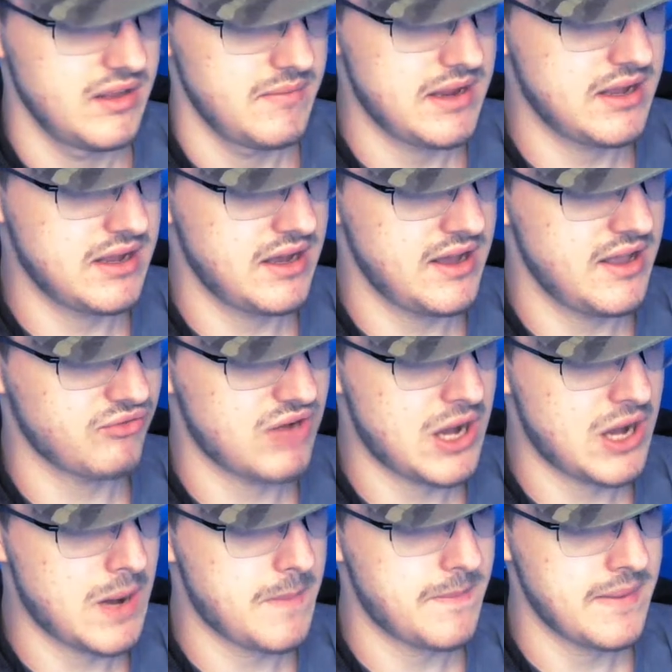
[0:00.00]
Because,
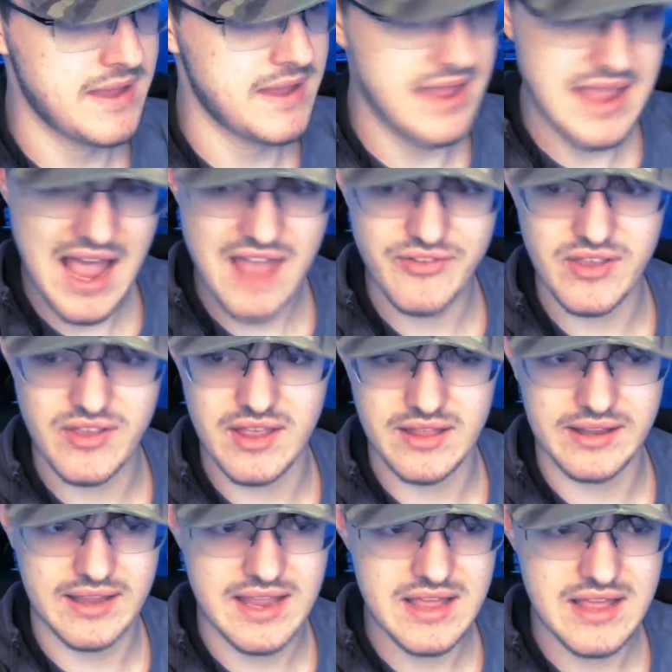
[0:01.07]
well, he has a,
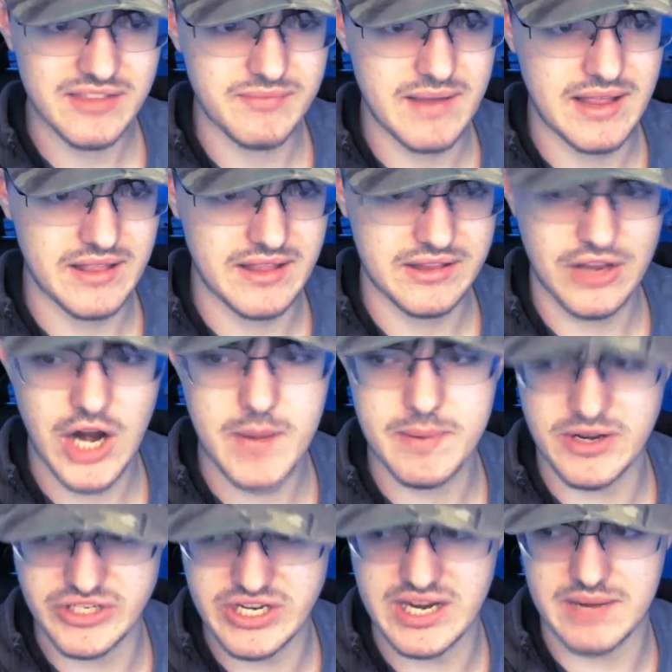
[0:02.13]
like, he likes my, like, the
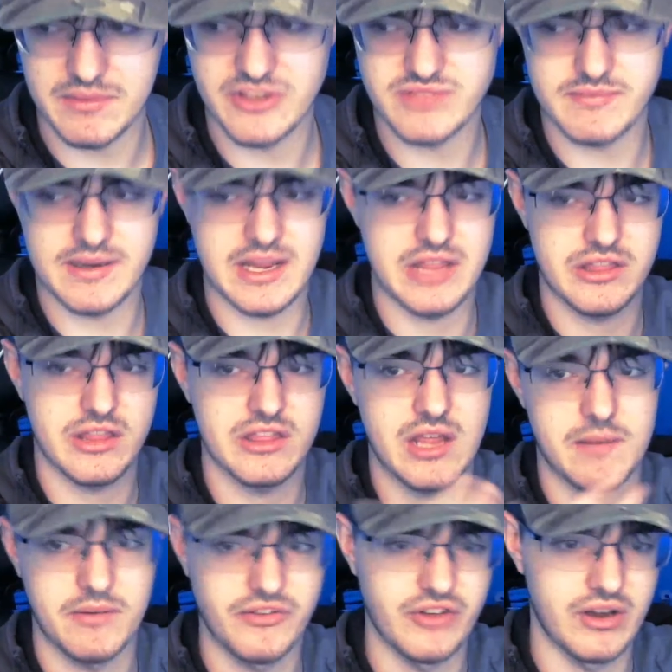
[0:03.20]
RPG game, Legend of Making
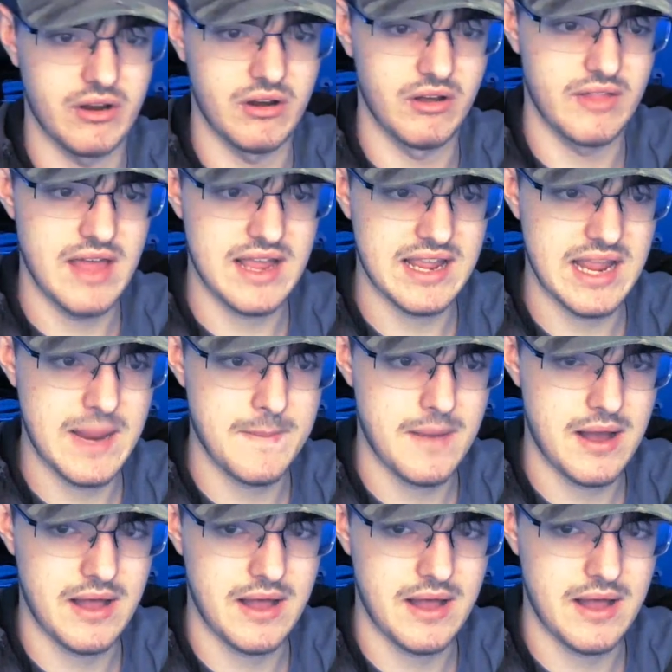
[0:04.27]
16 RPG. You know that game?